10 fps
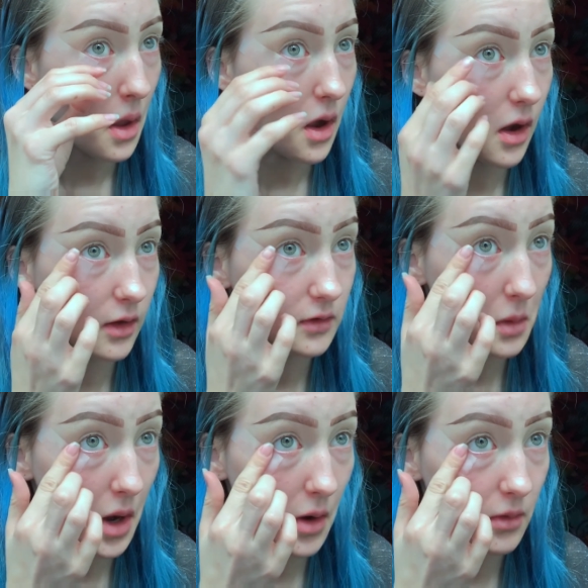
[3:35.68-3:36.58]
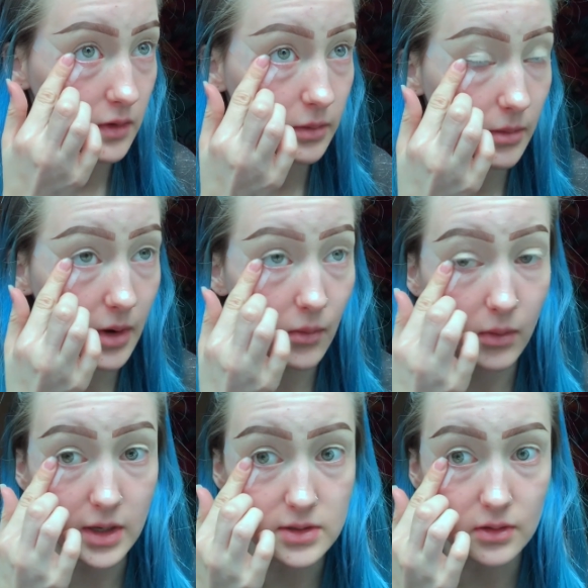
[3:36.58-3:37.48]
Also, I always put mine
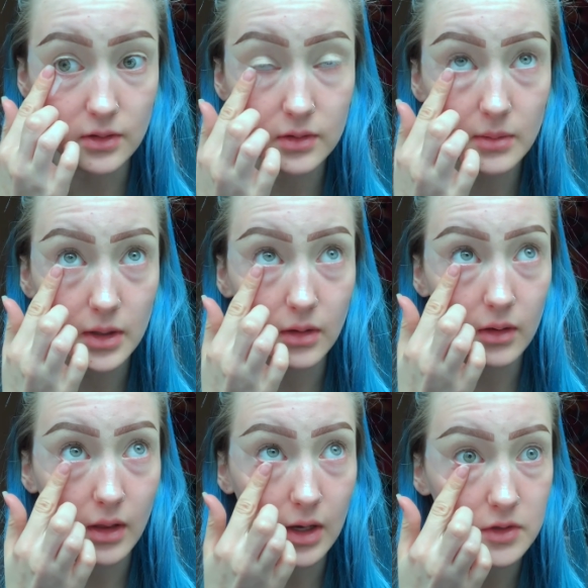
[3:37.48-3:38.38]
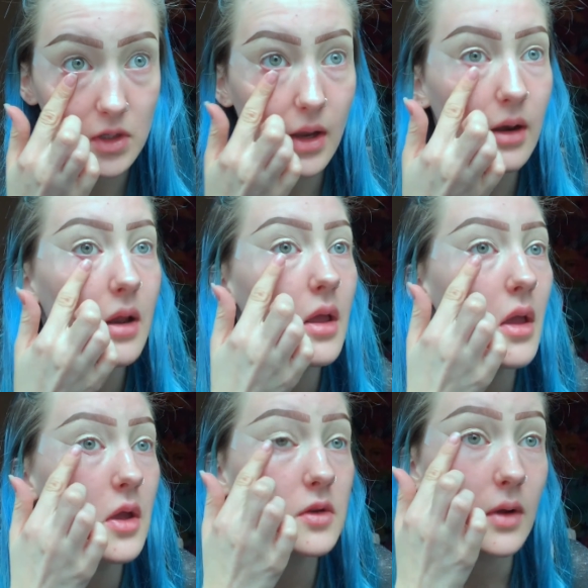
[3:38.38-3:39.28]
way too close to my lower lash line,
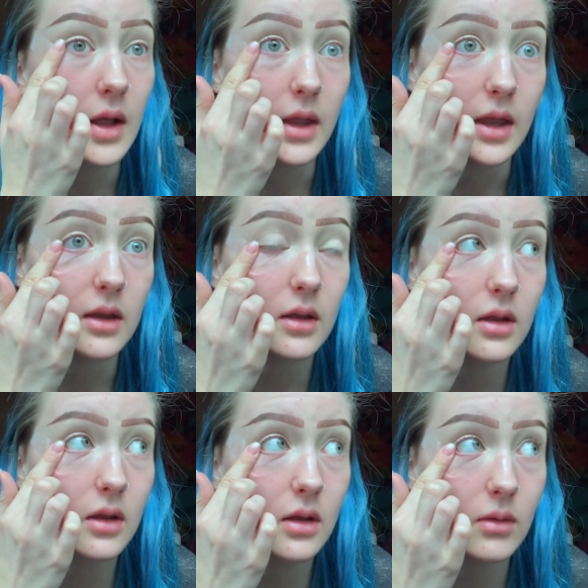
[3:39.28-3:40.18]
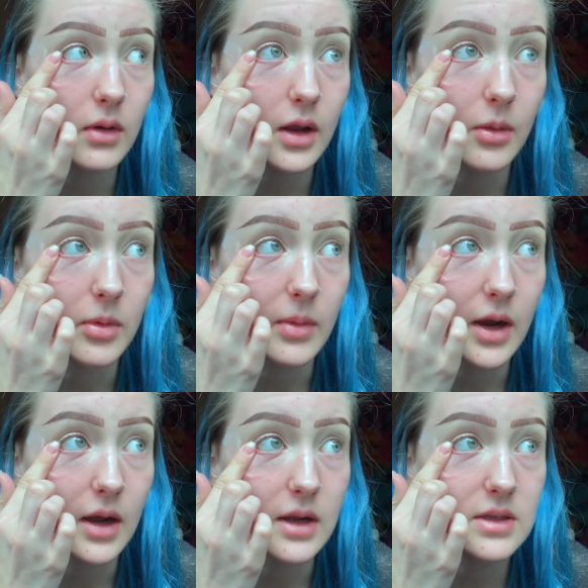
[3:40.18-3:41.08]
so I like, when I open my
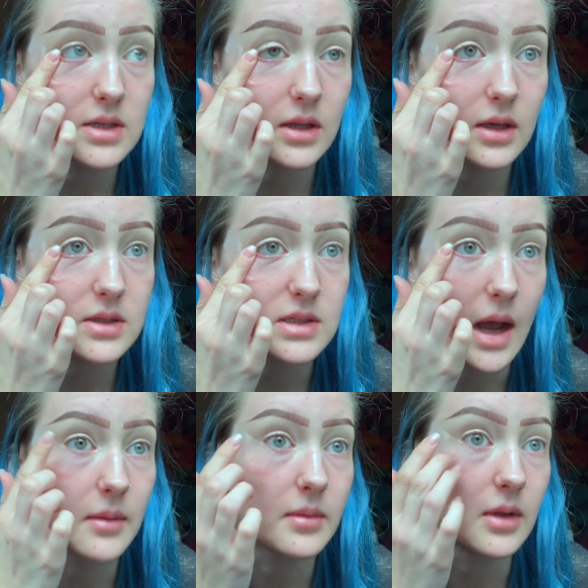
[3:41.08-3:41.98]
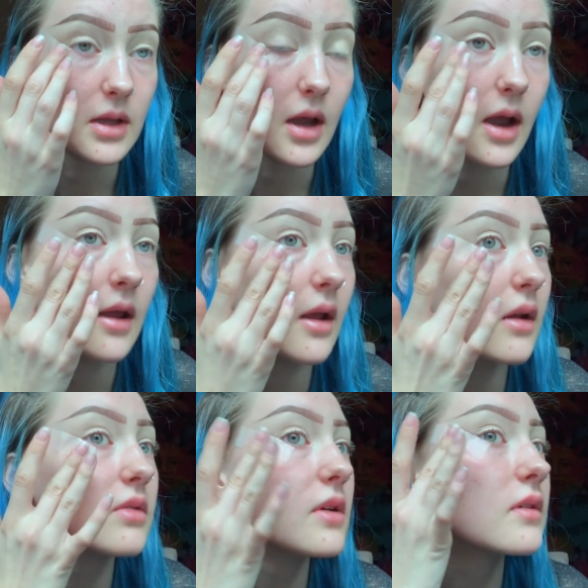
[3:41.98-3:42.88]
eyes, it like stabs me in the eye and
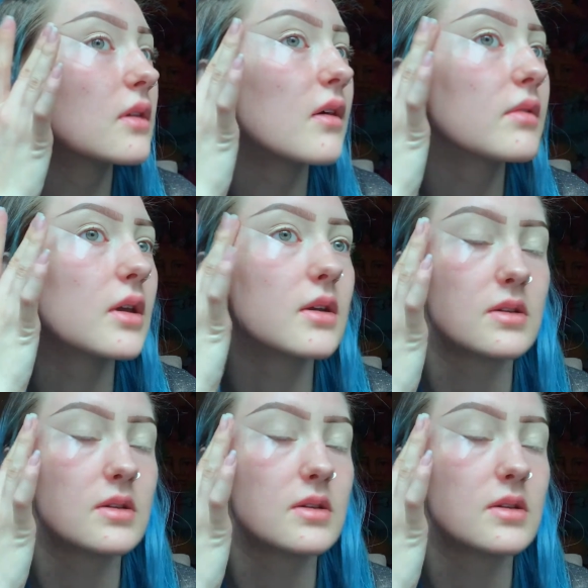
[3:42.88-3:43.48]
it feels lovely.